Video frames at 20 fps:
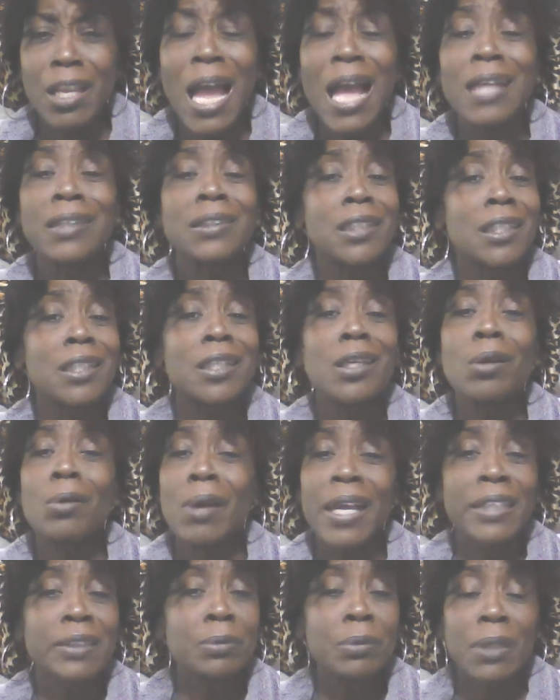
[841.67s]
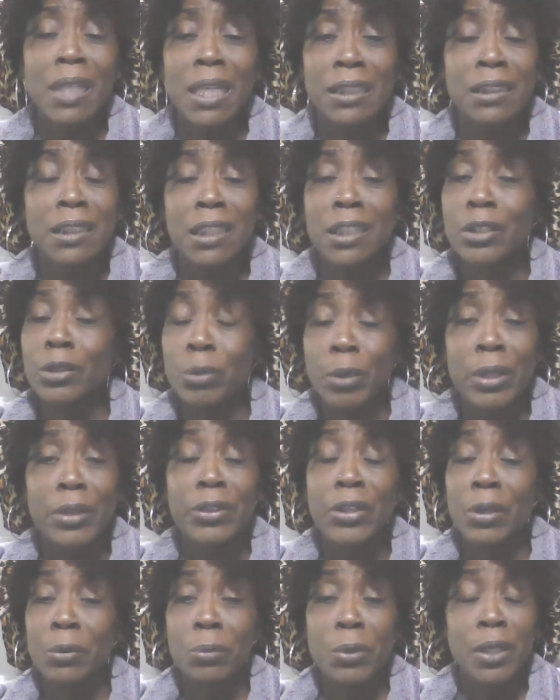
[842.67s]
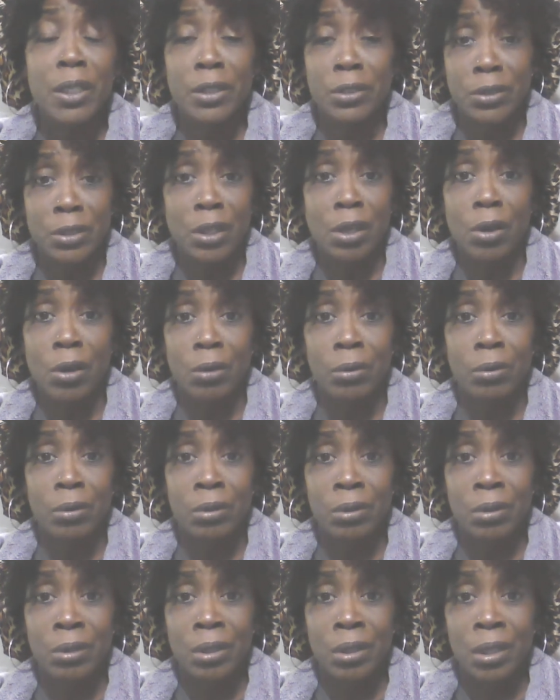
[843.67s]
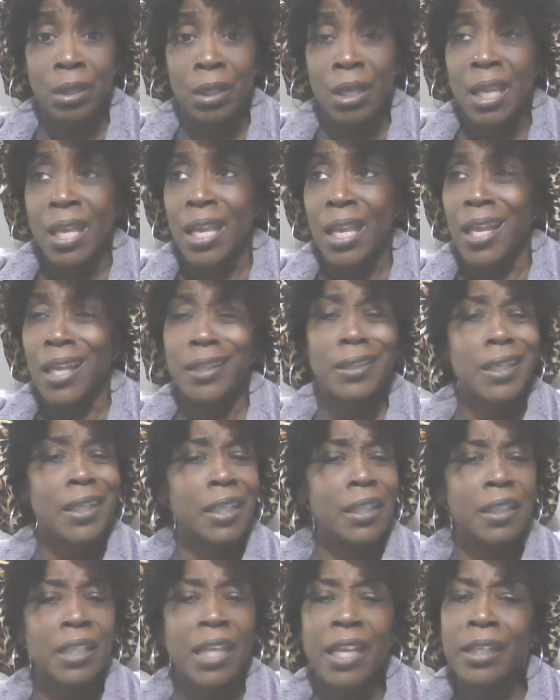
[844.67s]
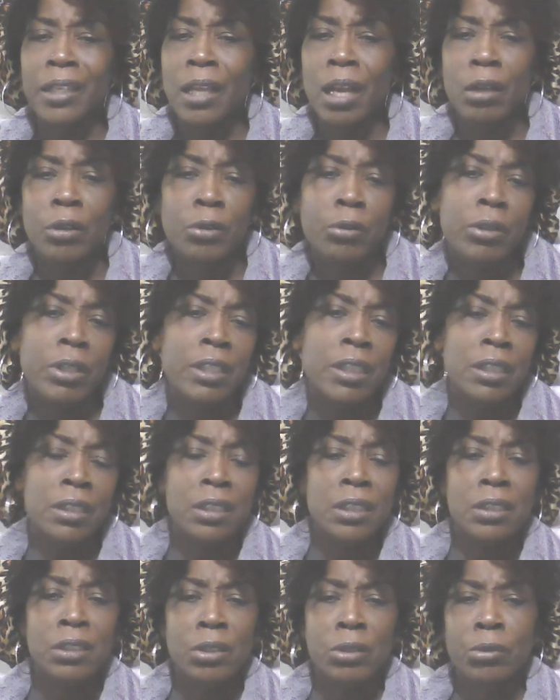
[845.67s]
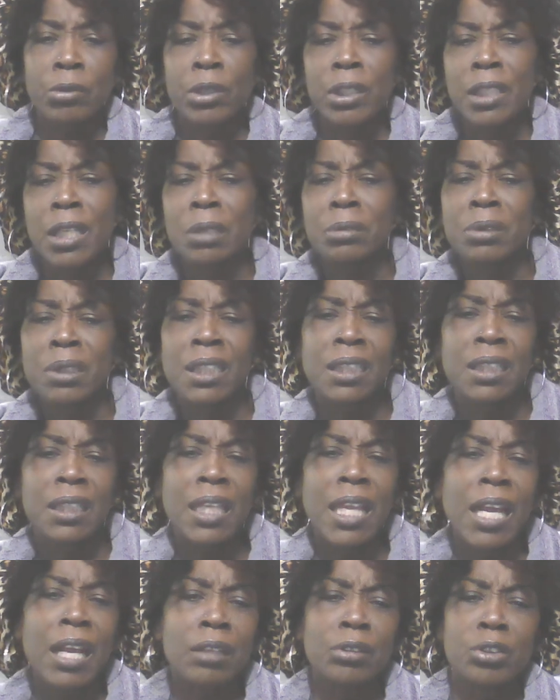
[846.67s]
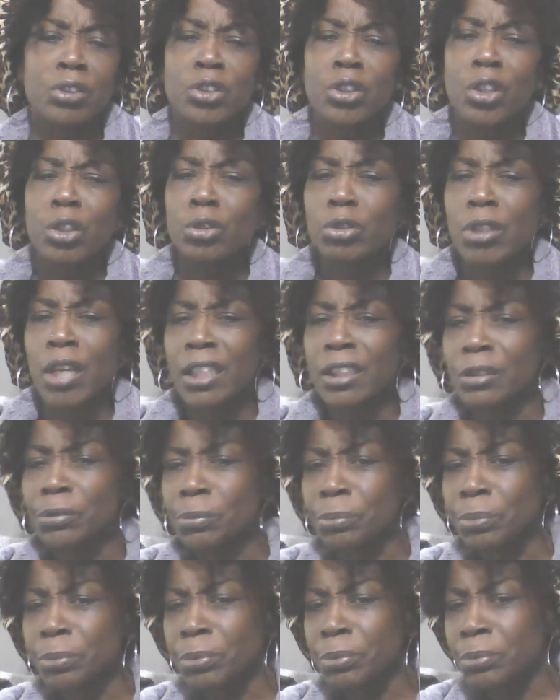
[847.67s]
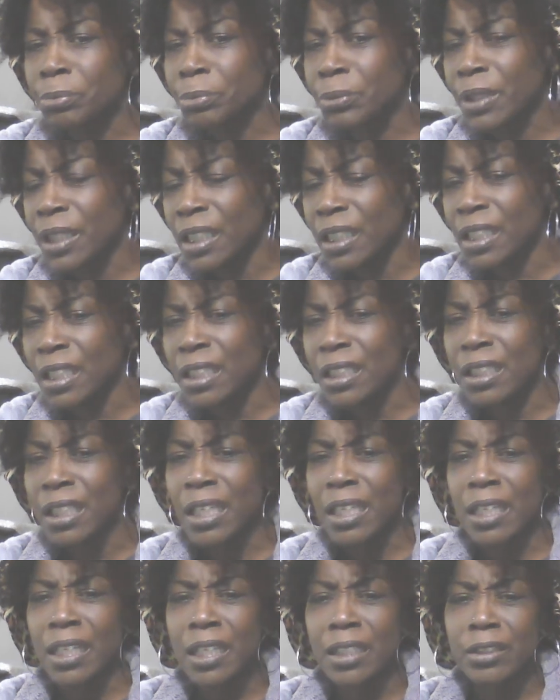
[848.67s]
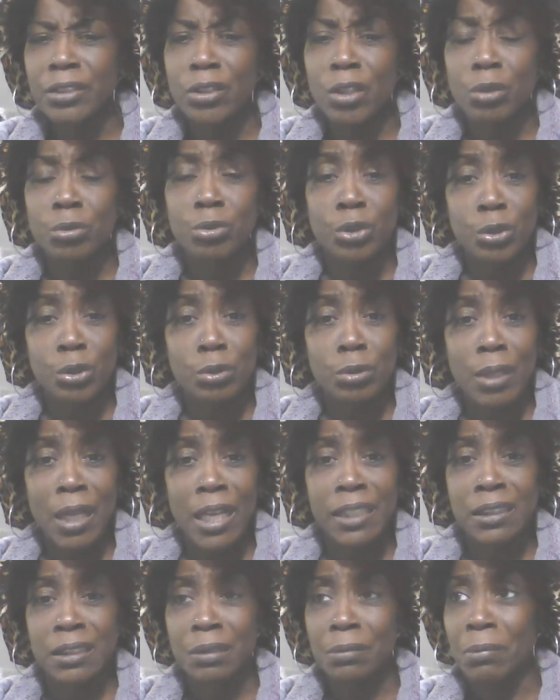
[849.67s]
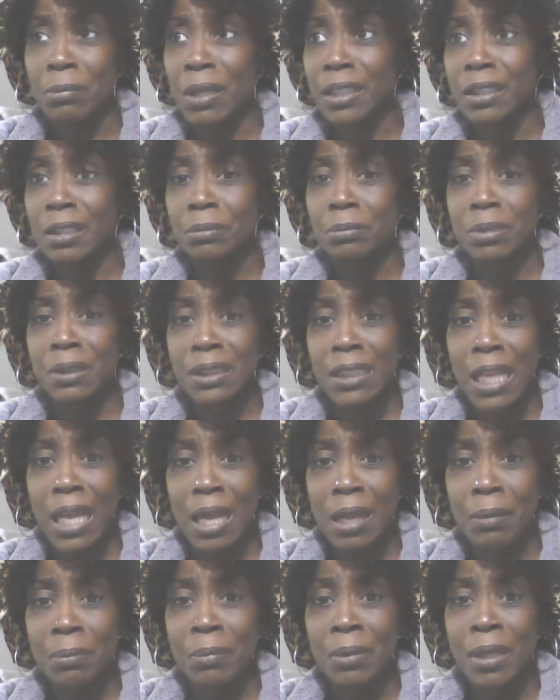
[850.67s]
I see your ass when I see you, and then we could talk. And then they agreed to disagree, and they was getting loud, and Joe tried to get in there, Joe Judice, to make them stop.